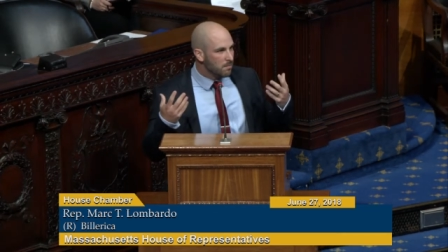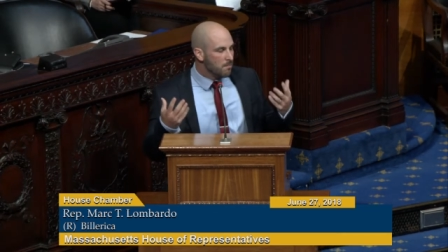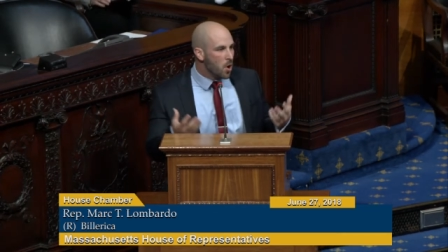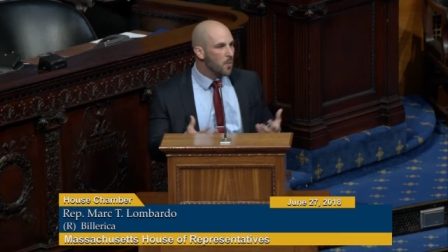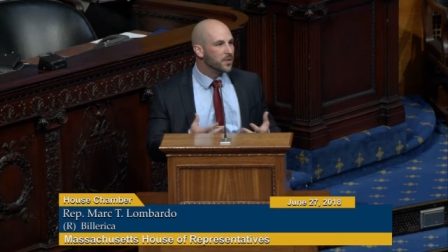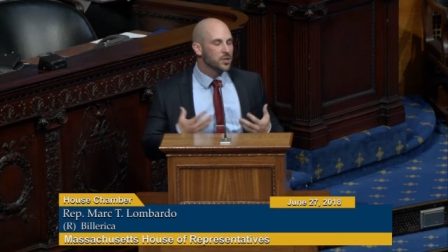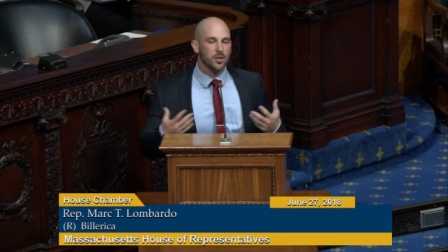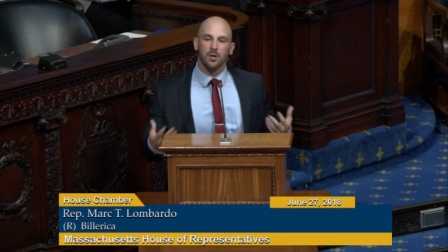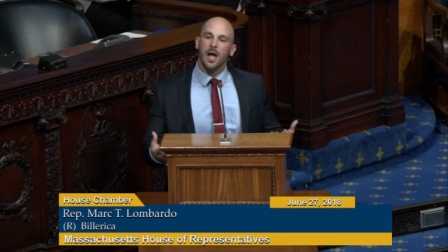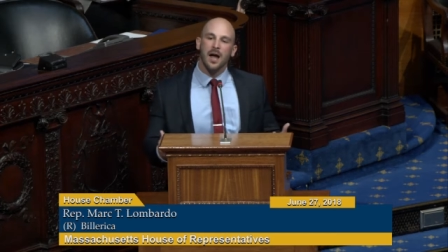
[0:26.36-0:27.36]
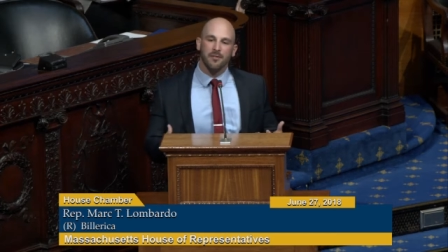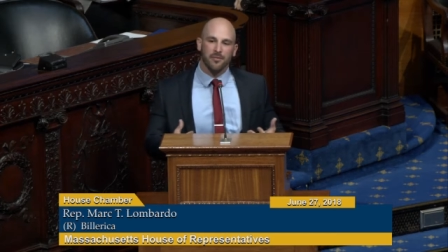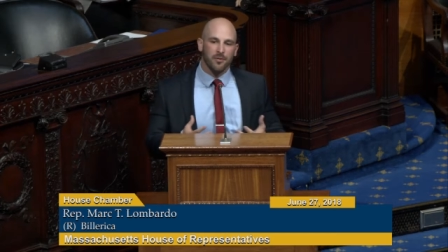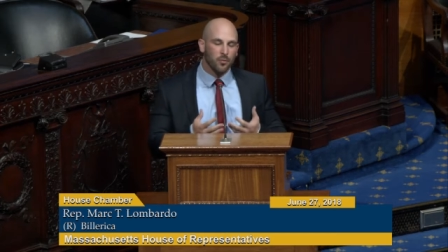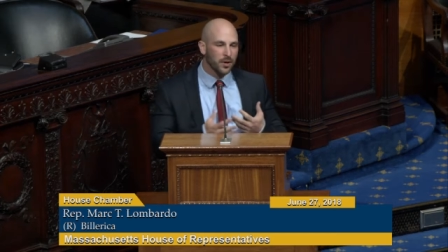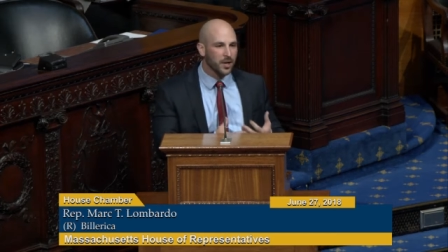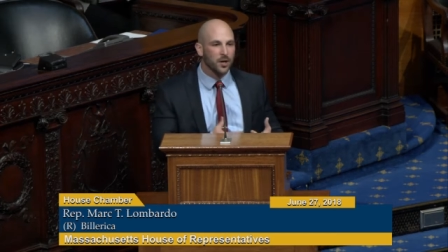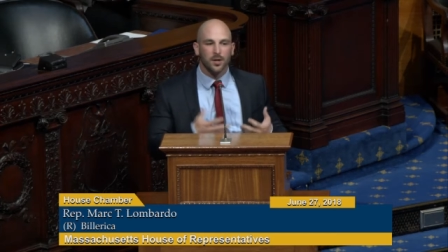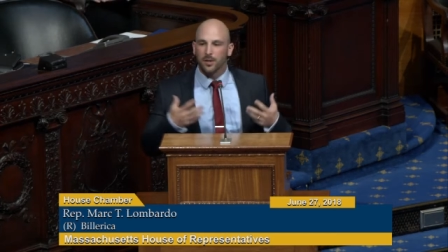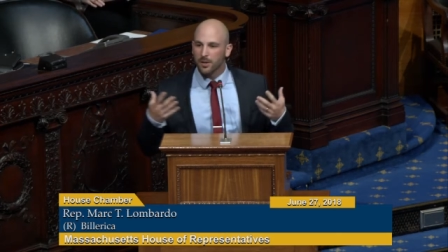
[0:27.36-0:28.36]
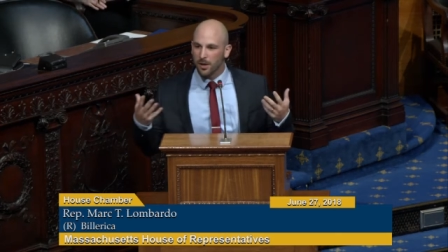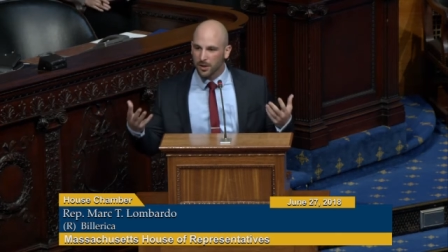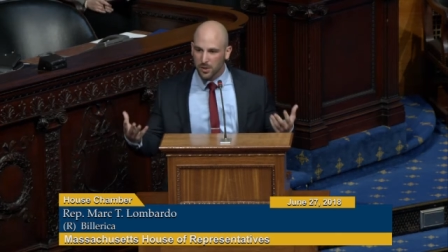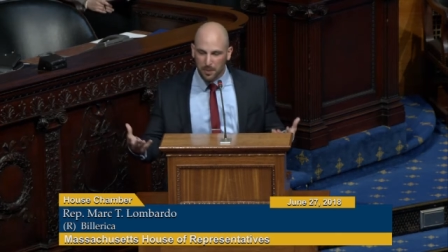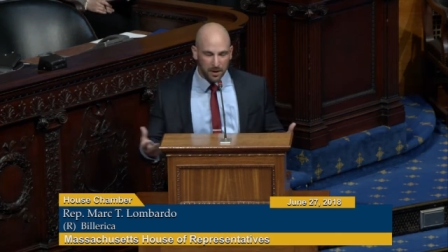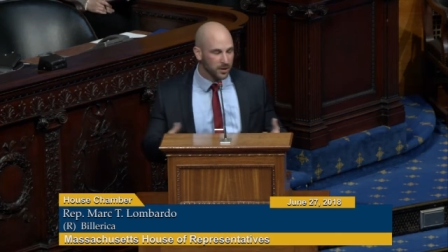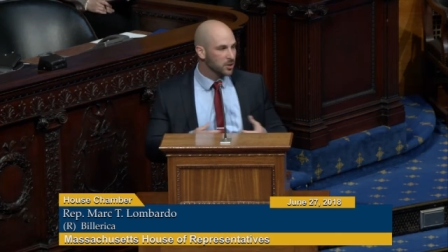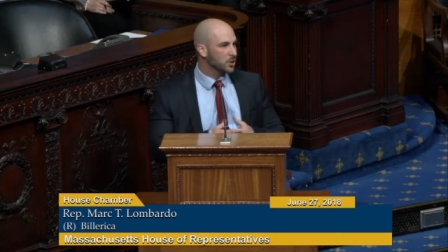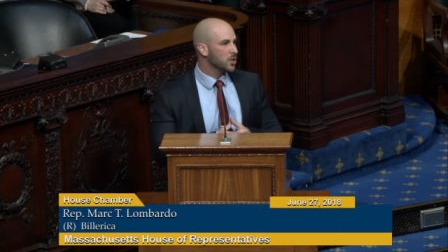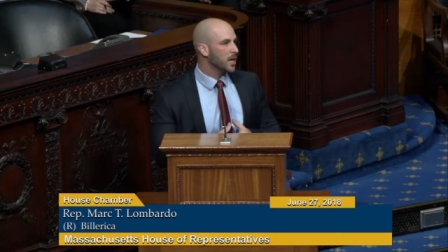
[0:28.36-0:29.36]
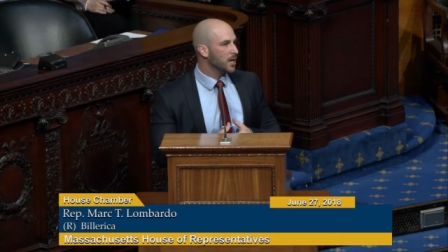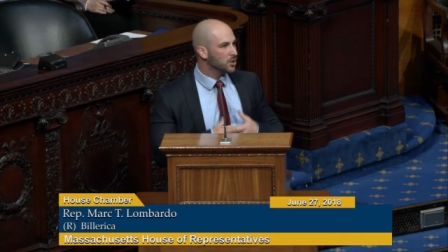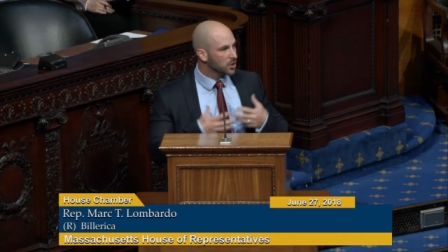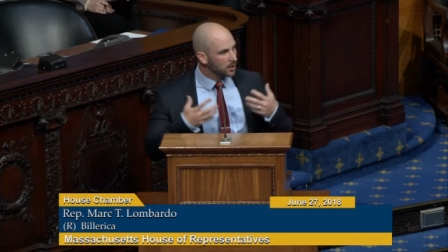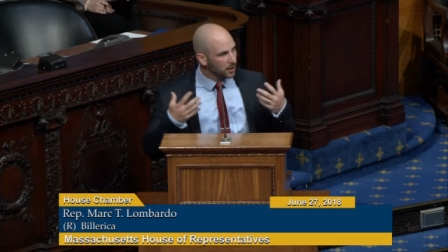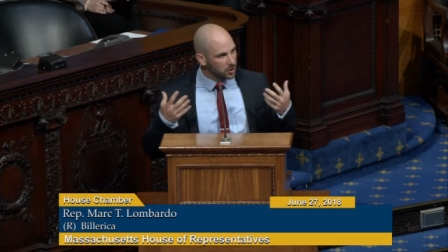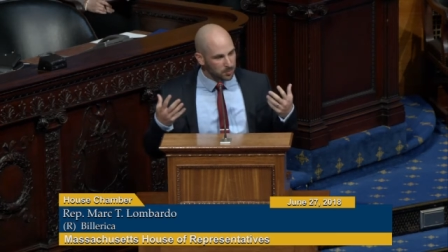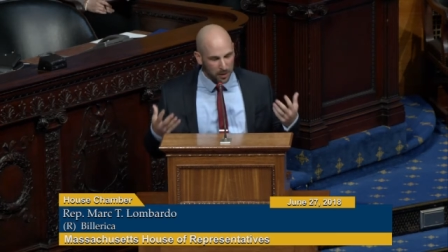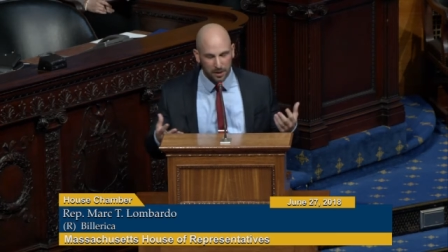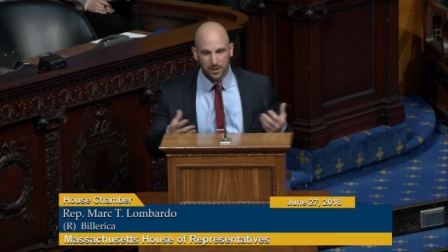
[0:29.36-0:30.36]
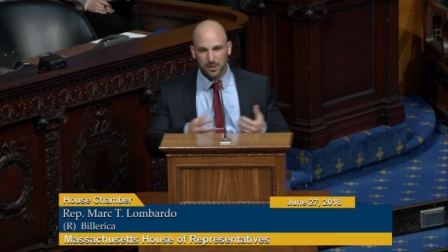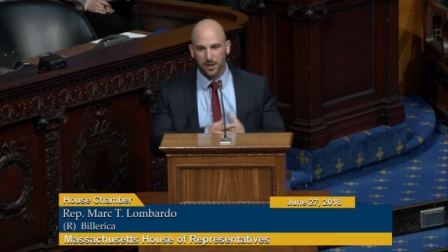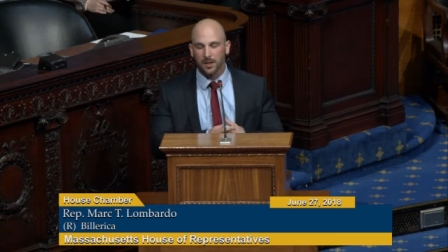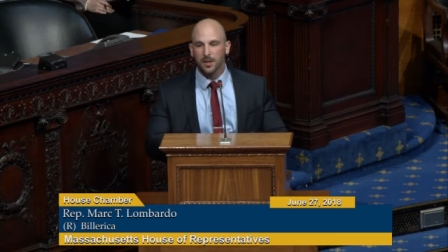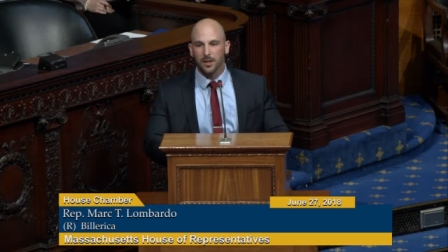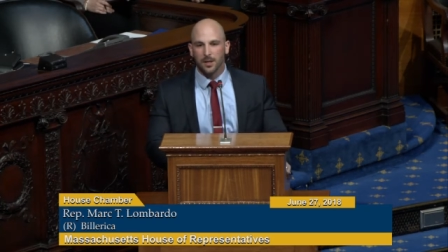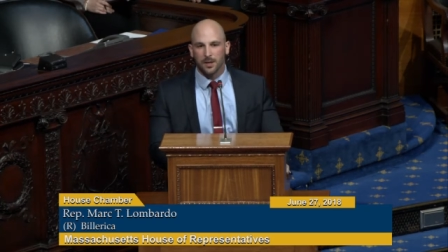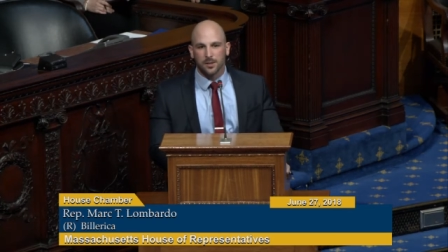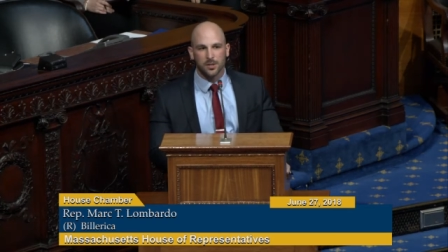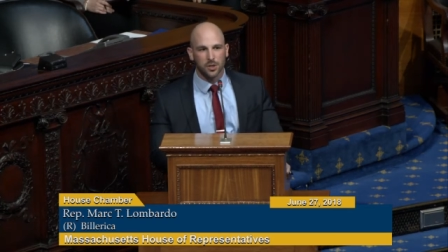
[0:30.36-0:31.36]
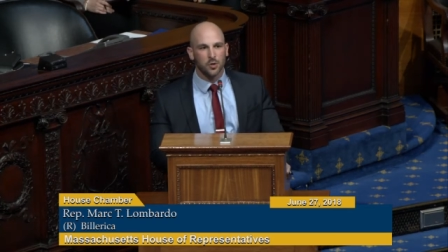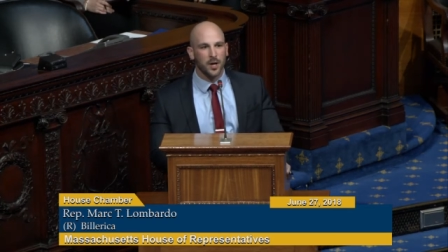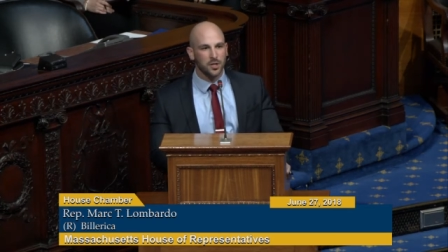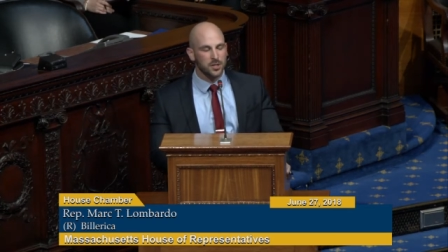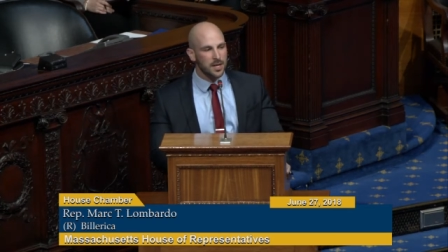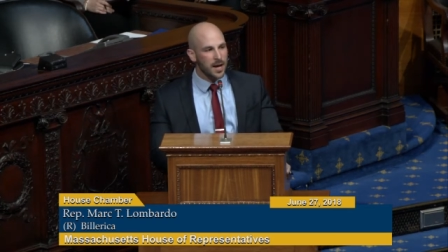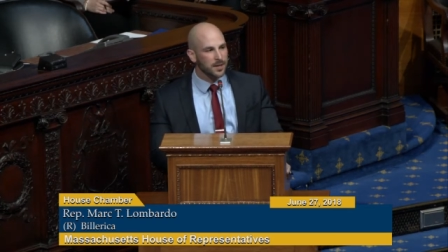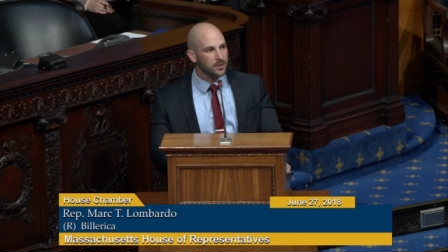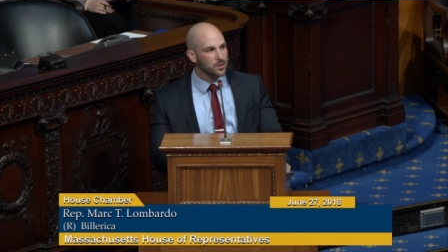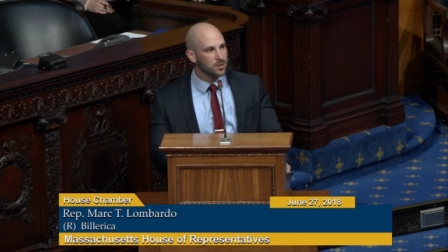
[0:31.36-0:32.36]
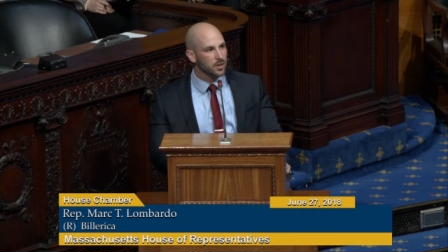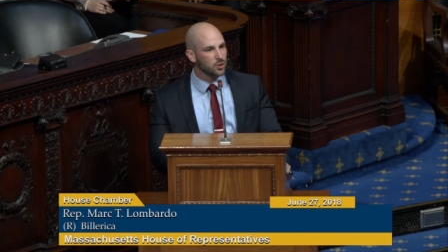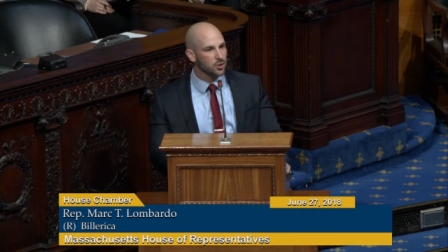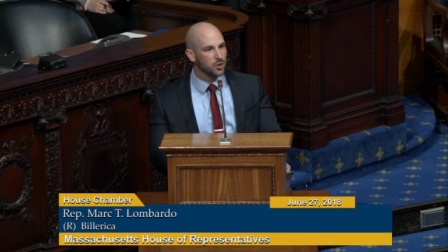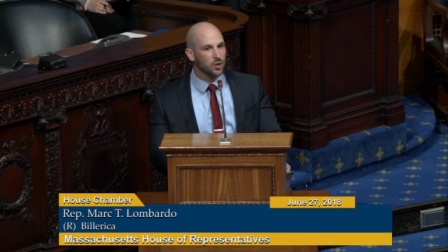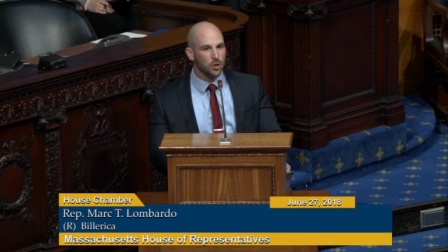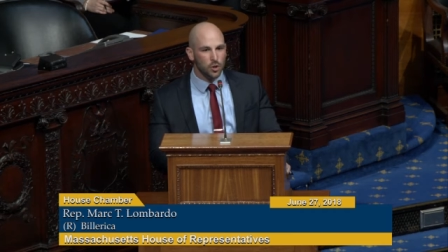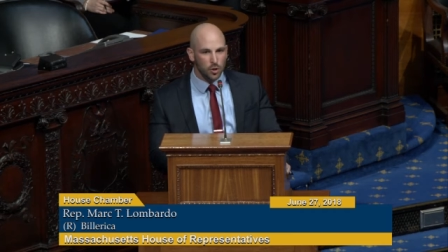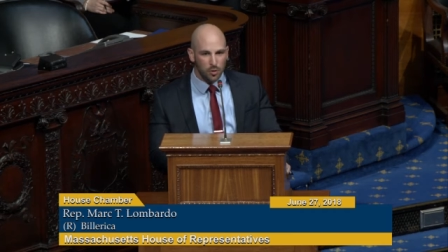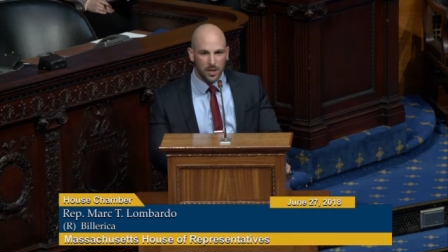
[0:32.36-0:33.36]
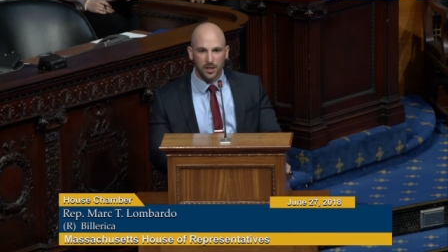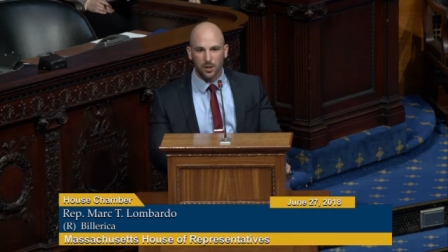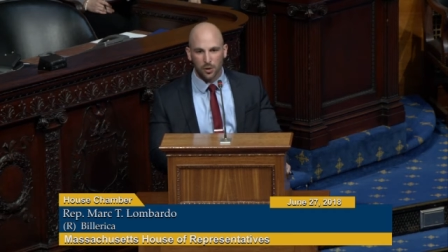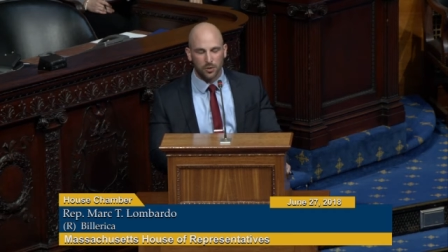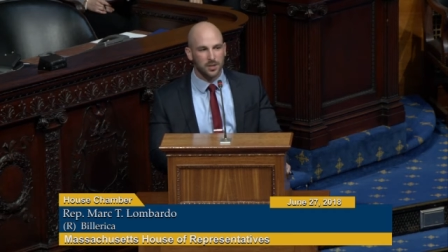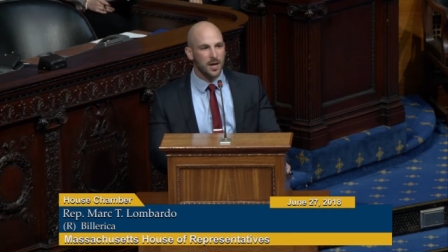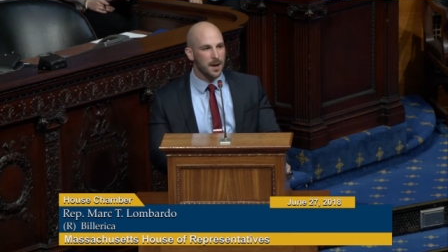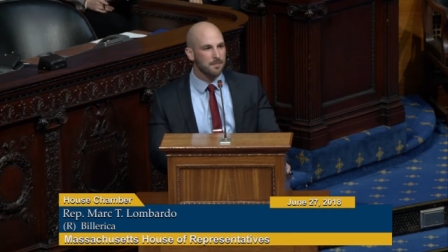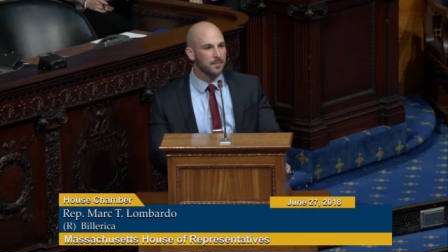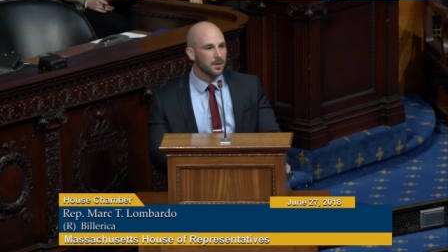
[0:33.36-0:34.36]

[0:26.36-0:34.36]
moments in their life where they're they're experiencing change and experiencing situation that is is unique and new to them